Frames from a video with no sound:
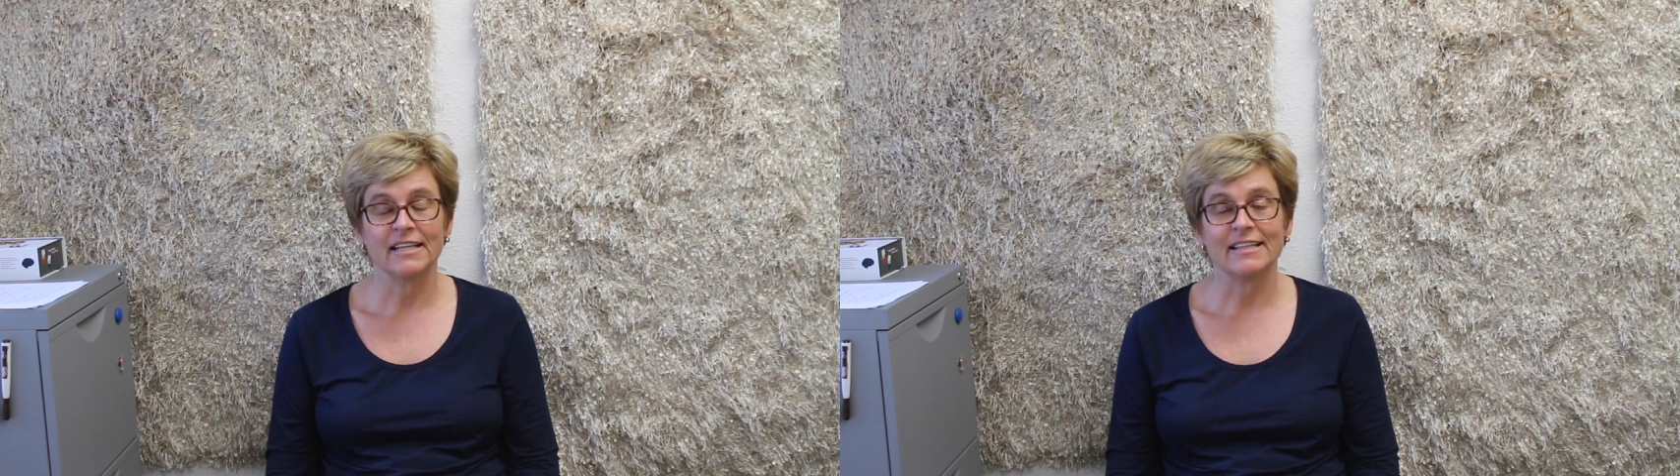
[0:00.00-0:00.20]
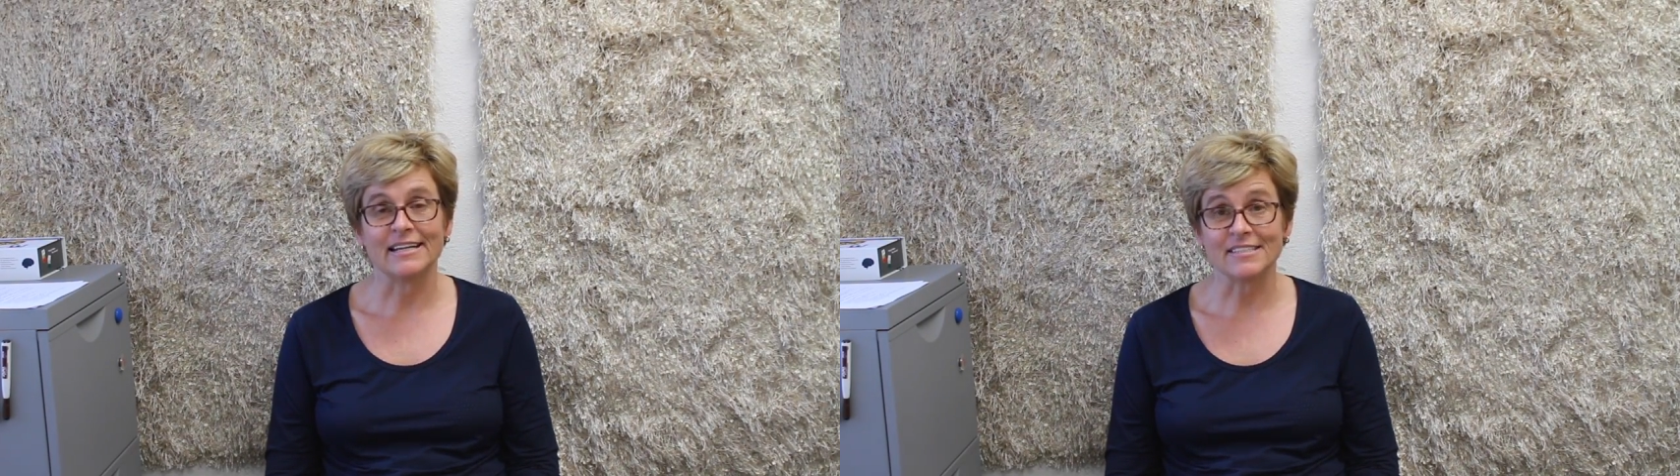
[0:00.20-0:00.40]

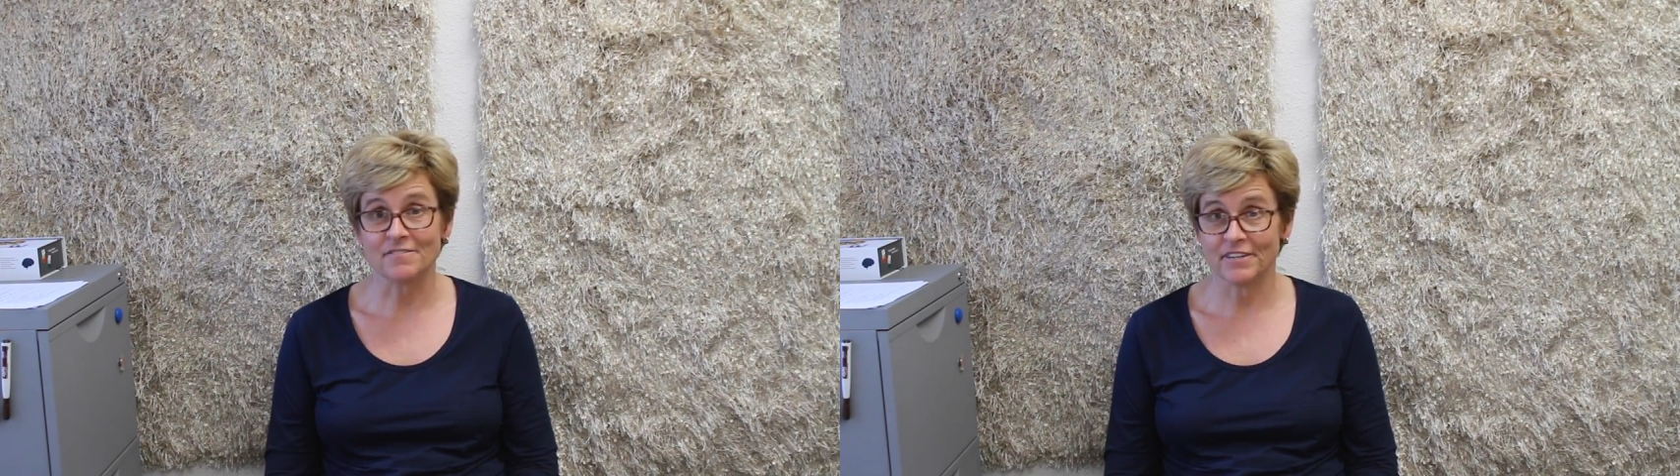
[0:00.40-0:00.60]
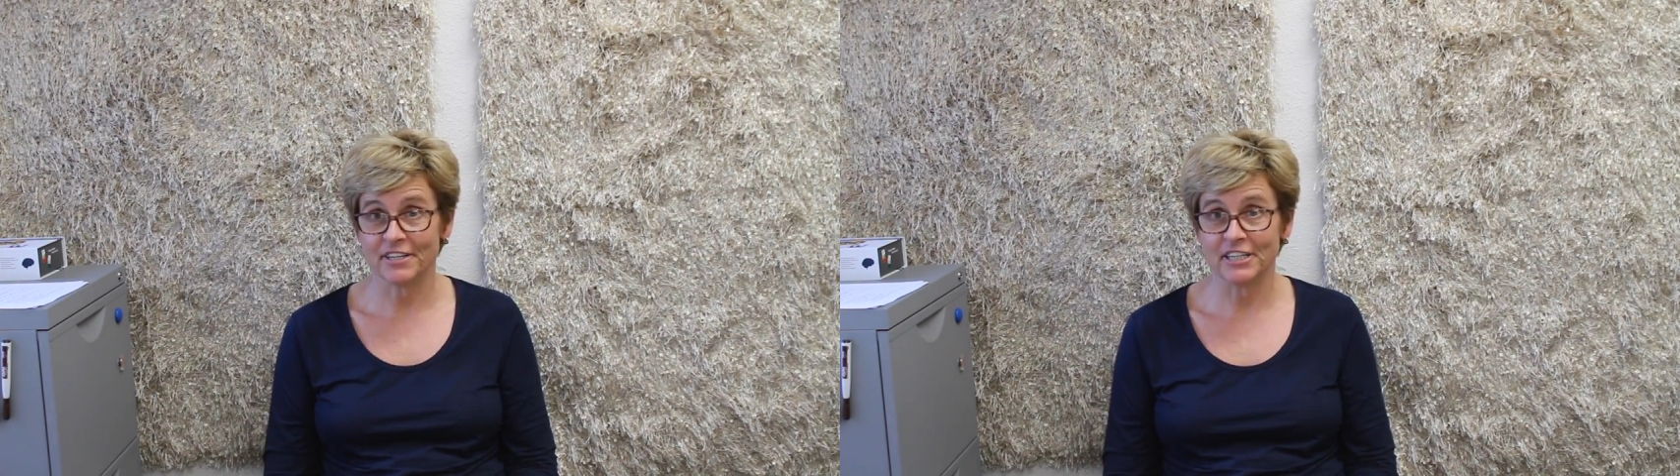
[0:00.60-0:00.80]
That's a
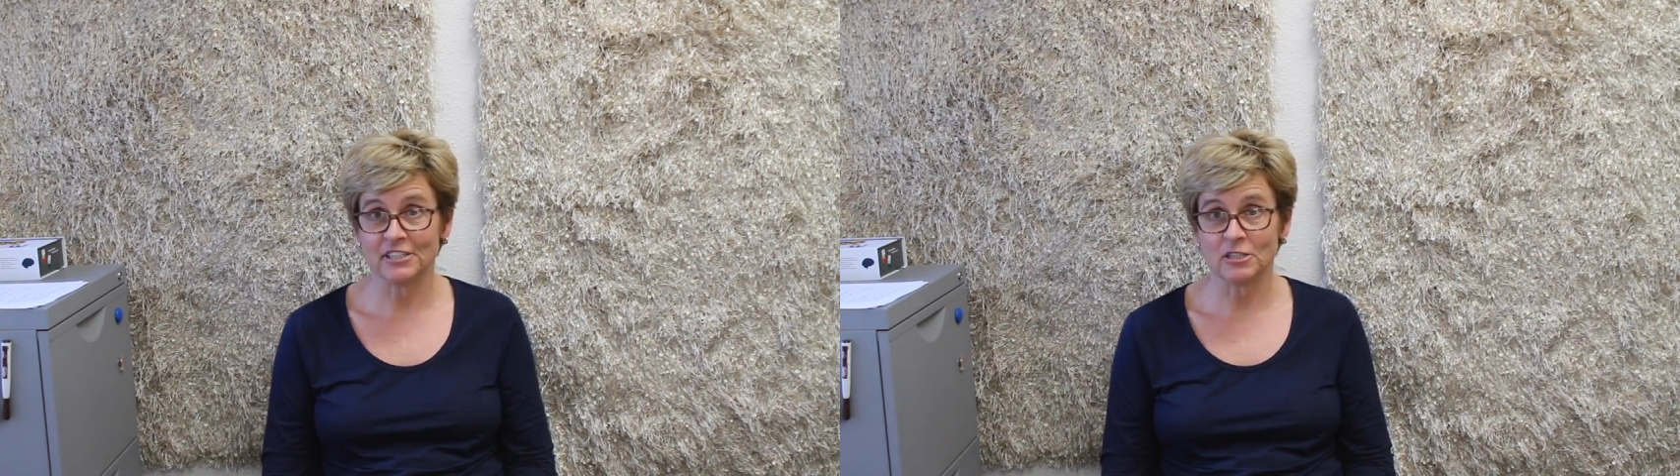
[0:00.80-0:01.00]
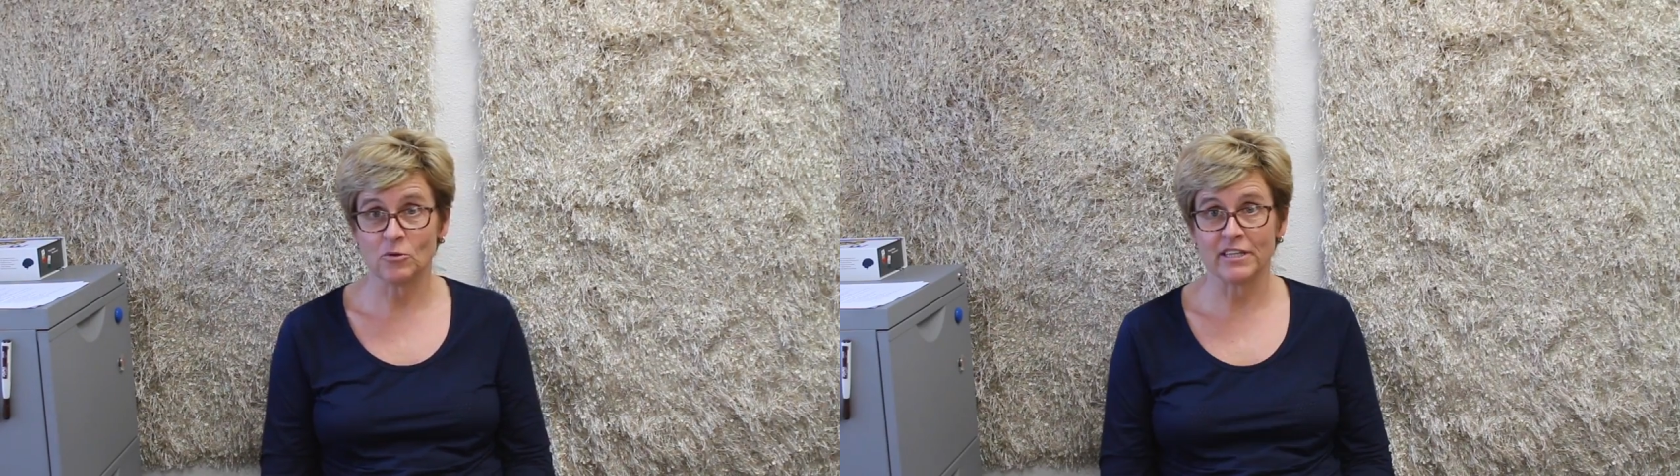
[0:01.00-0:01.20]
very
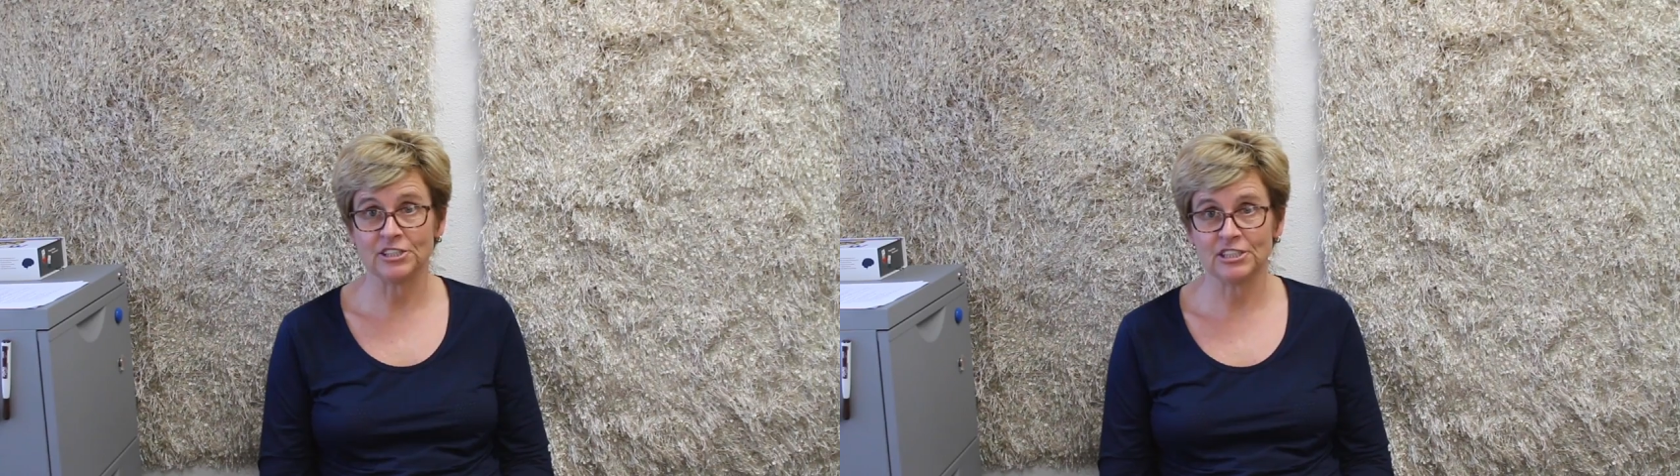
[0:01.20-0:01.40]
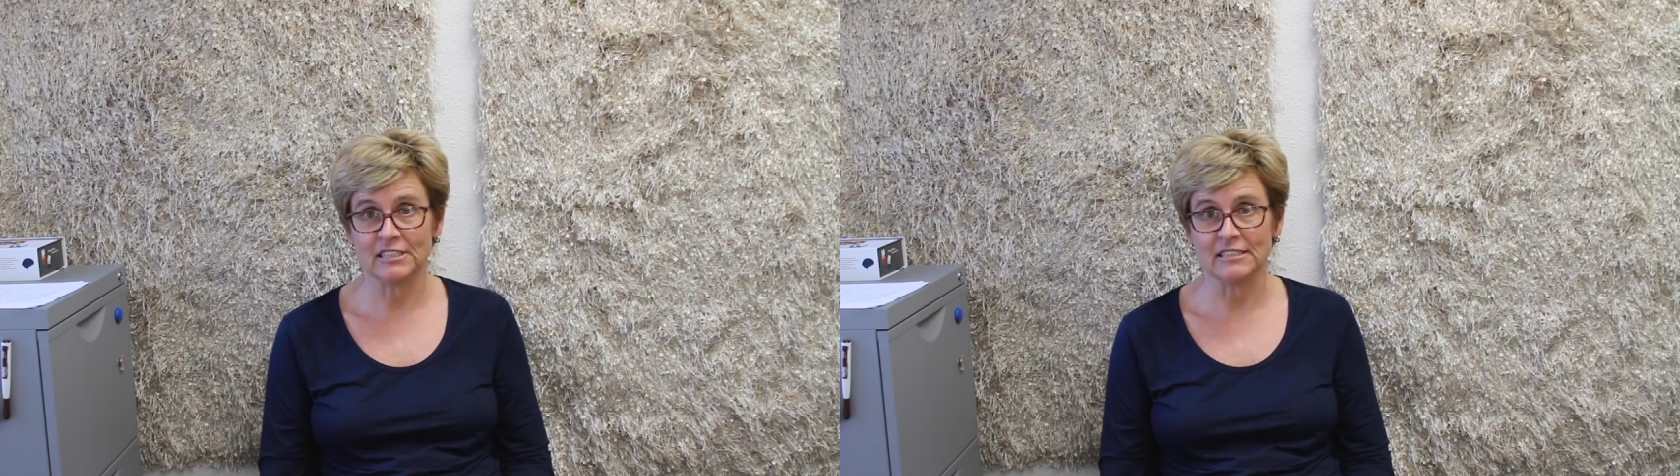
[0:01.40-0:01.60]
good
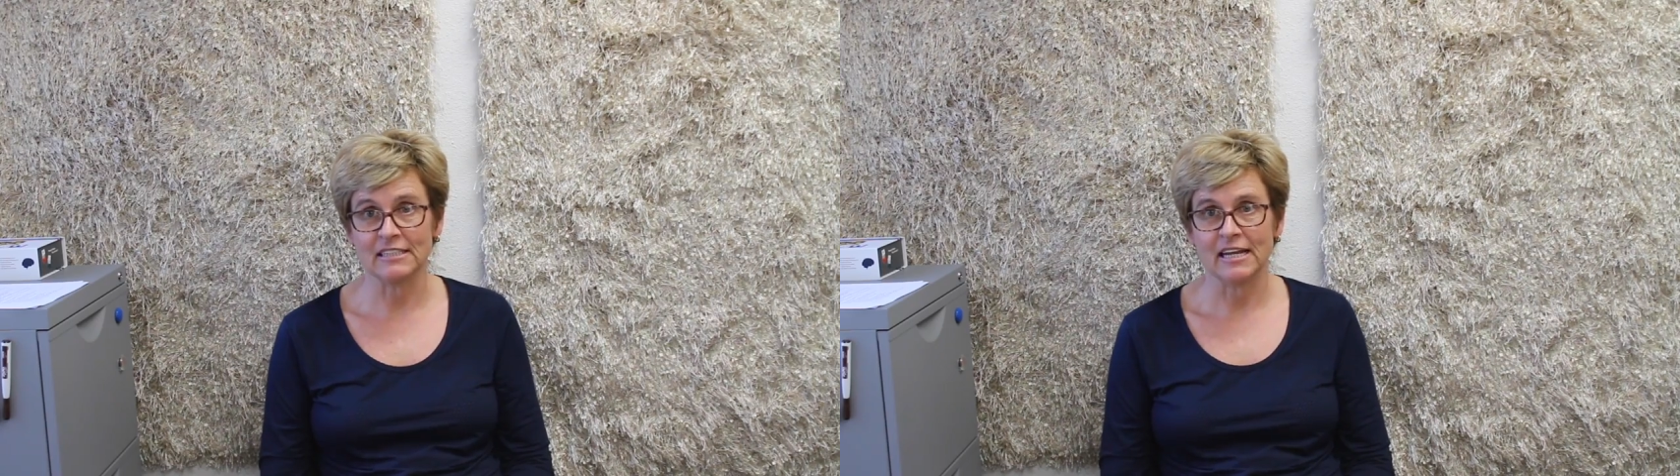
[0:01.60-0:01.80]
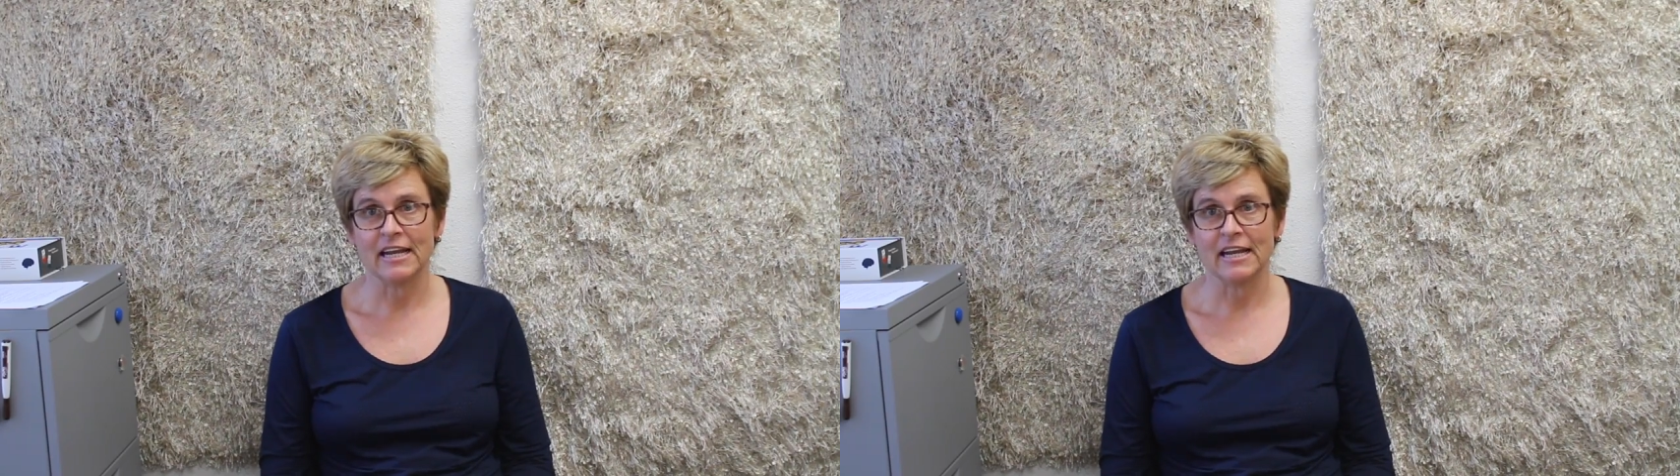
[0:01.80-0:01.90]
question.